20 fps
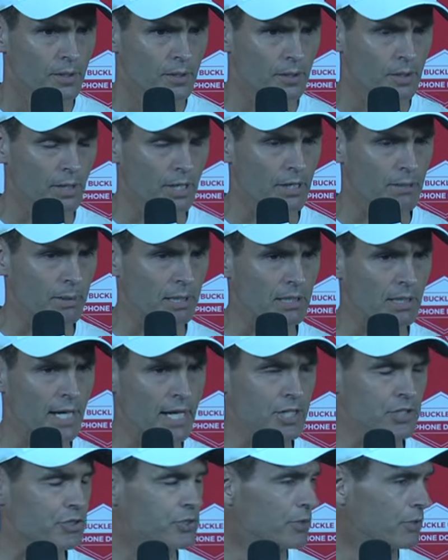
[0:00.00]
you know, I think my
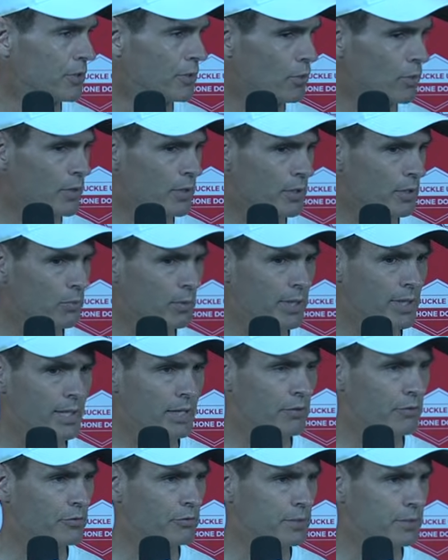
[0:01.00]
last year at Oregon, we
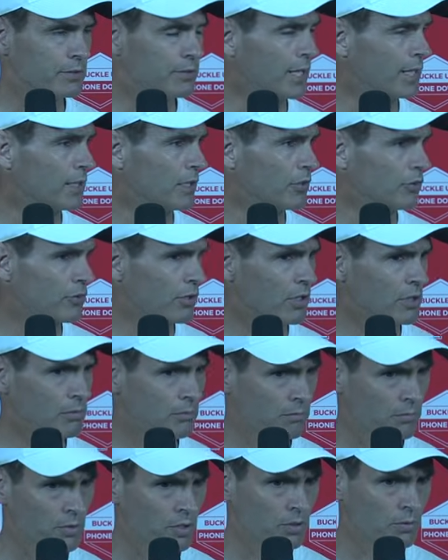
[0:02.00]
had three tight ends that
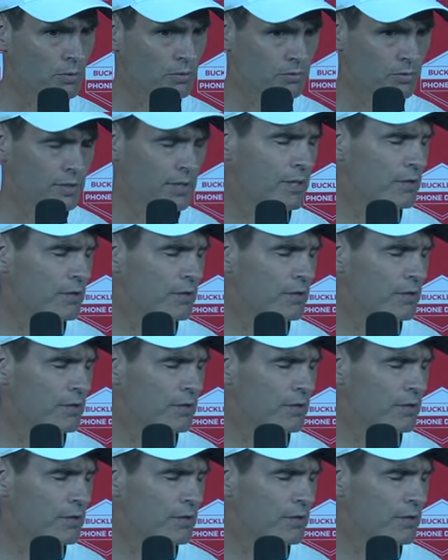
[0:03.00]
all went to the